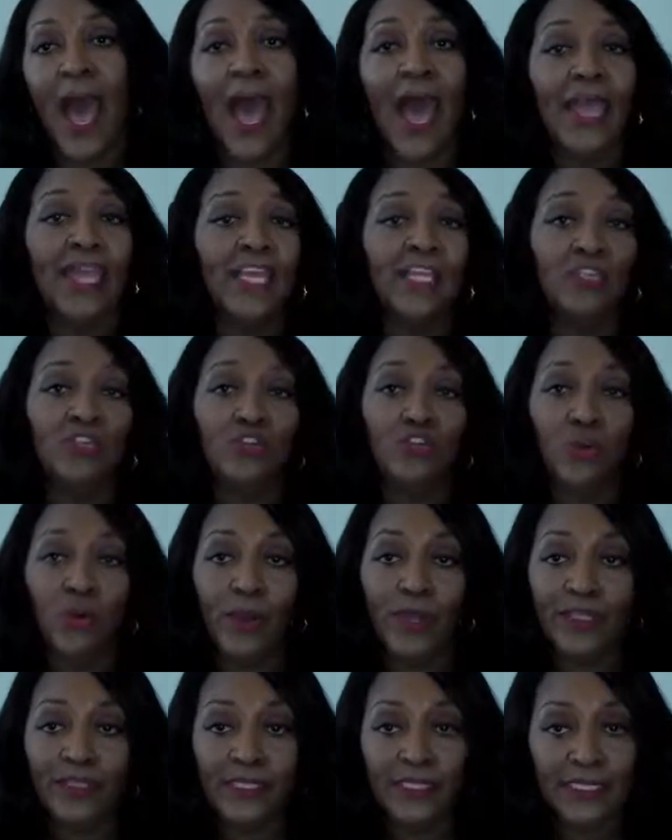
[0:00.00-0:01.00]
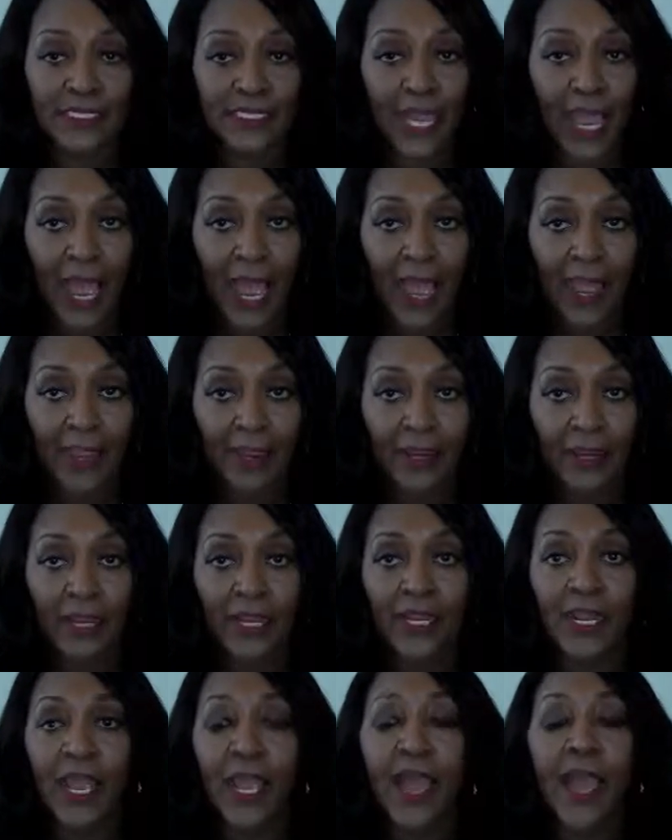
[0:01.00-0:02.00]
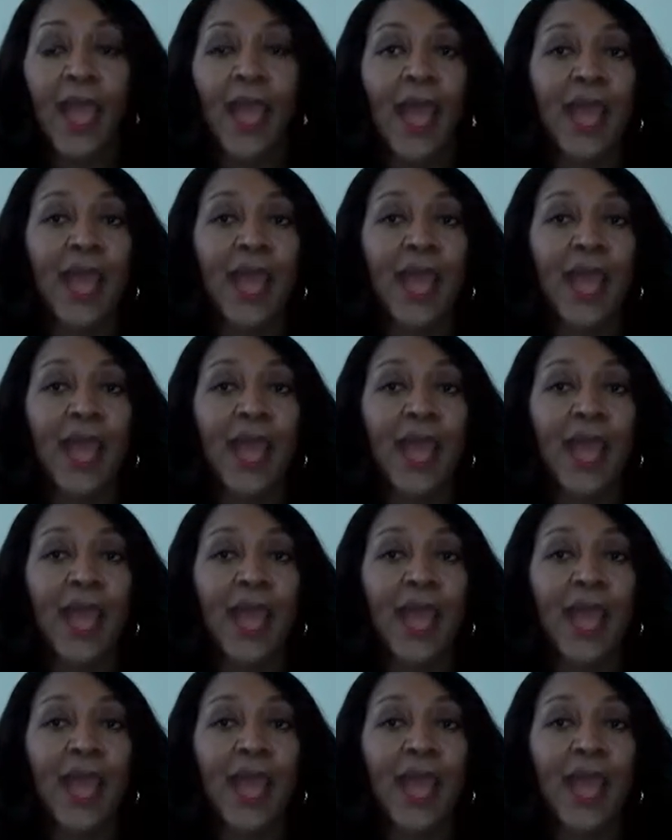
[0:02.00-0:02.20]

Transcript: I enjoyed the diet.